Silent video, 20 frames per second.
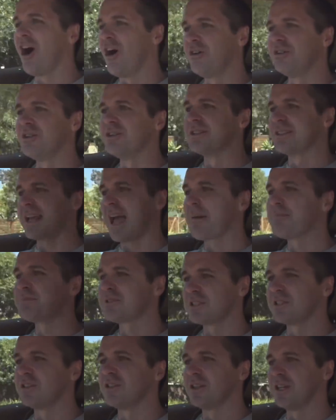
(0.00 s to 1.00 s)
owners
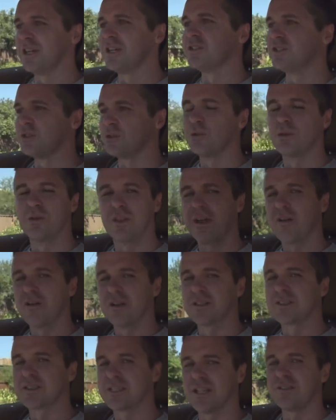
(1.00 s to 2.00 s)
absolutely adore their
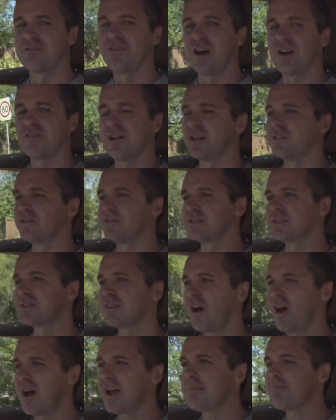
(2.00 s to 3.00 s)
LC
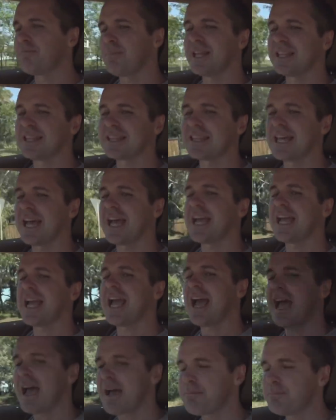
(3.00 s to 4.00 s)
500s. I bet they
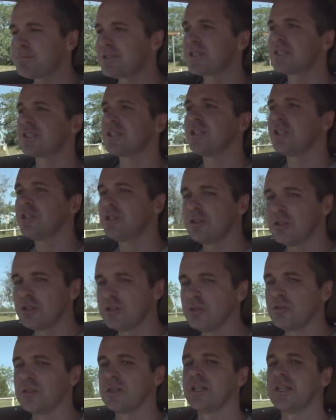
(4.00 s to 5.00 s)

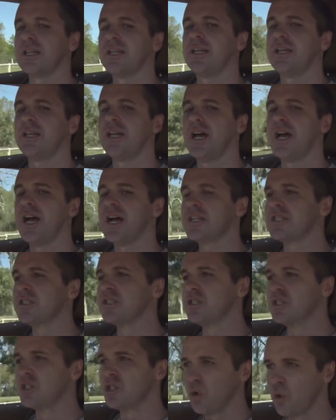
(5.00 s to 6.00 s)
absolutely
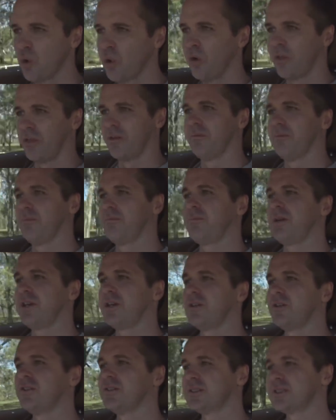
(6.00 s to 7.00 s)
adore them,
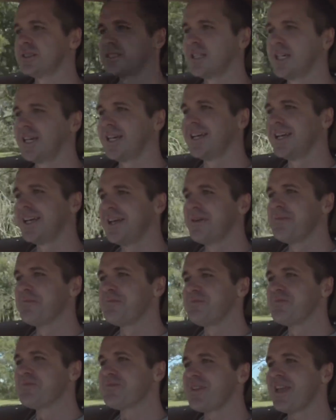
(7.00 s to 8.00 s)
because
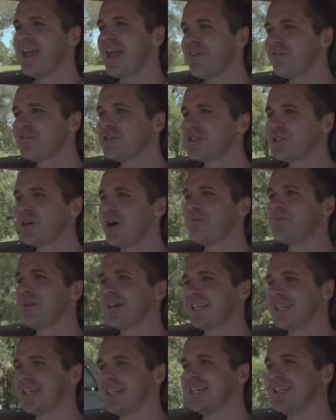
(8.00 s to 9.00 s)
every time
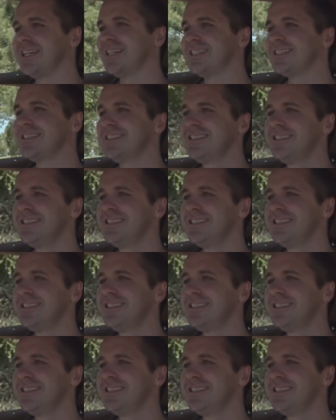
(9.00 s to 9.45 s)
they get in,